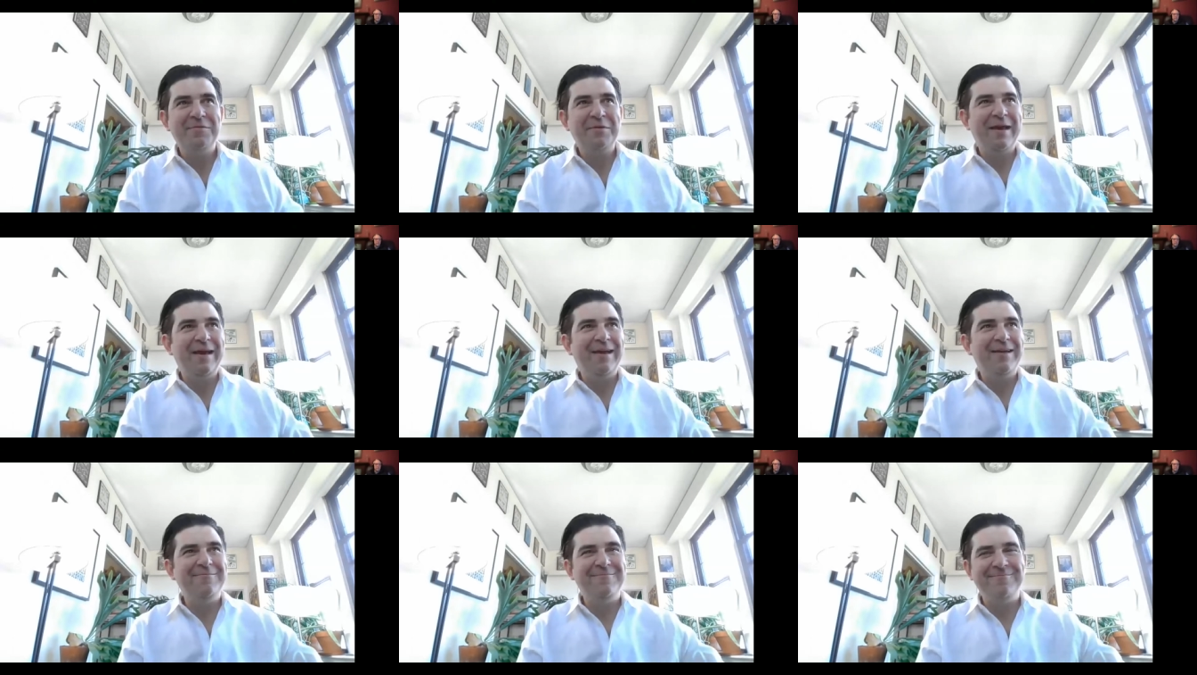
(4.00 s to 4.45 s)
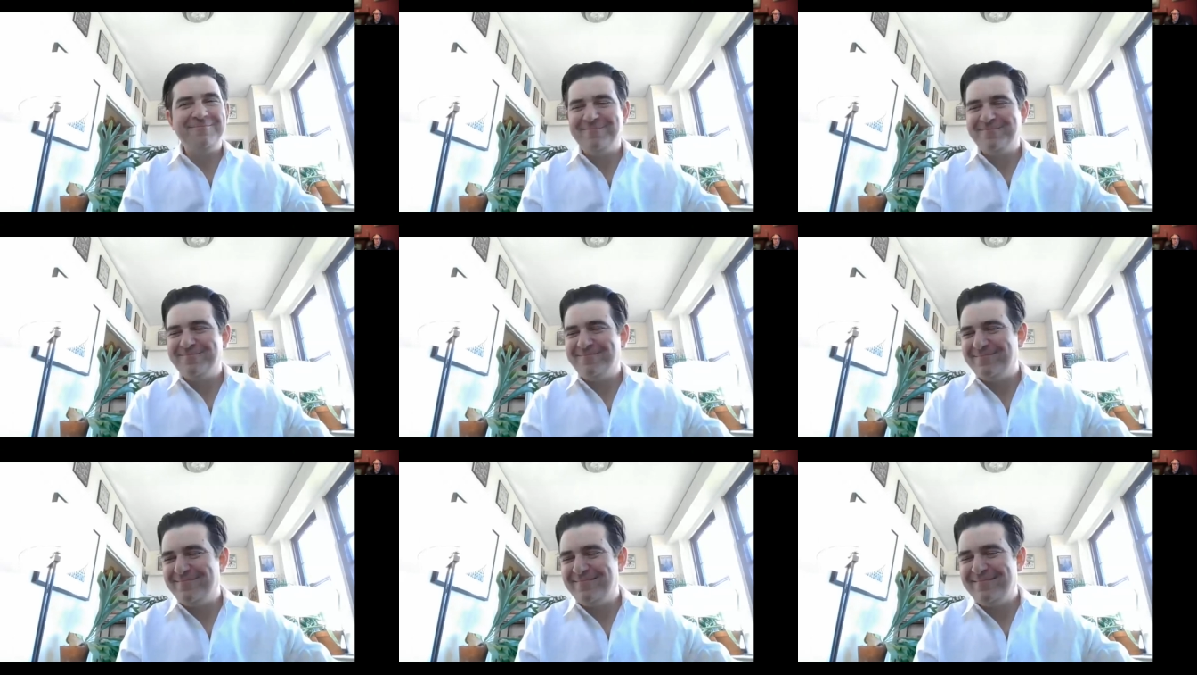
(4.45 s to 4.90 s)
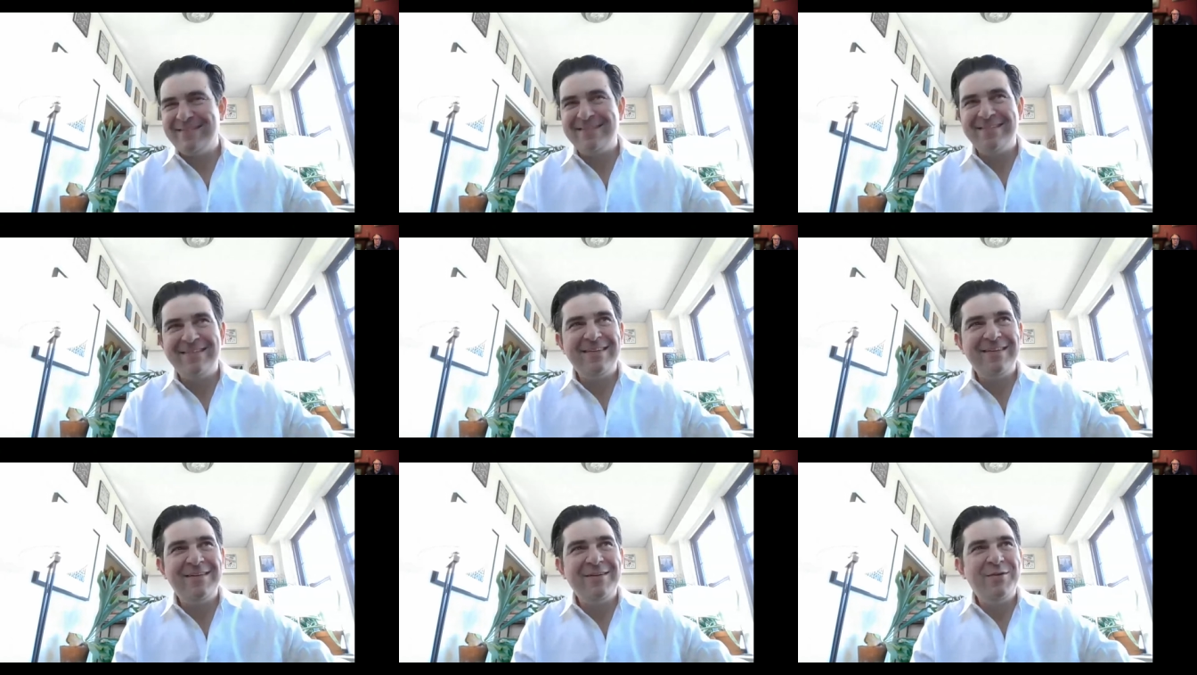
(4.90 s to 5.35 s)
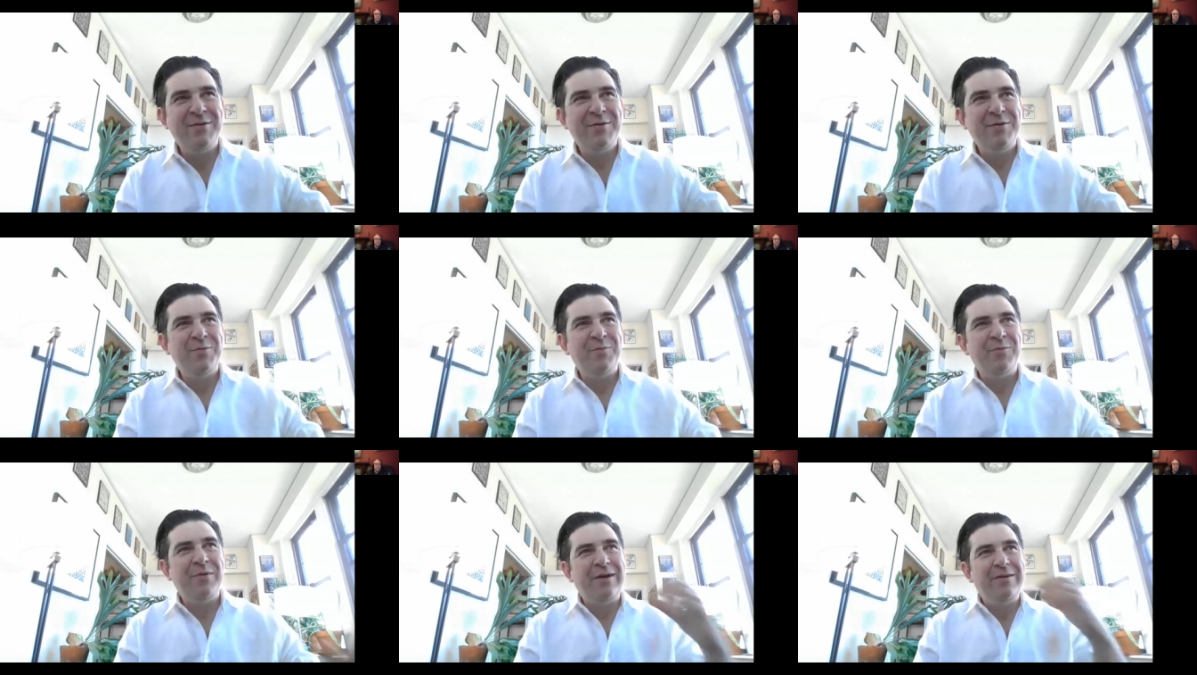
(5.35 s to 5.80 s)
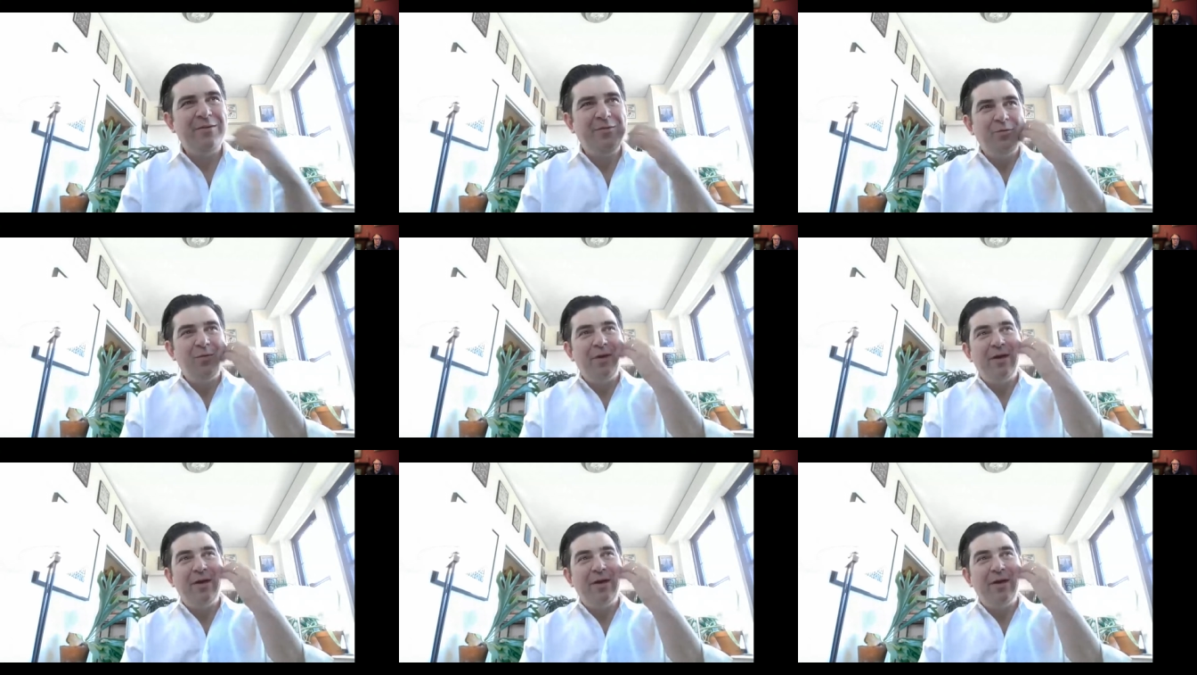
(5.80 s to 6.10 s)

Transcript: Okay. Well,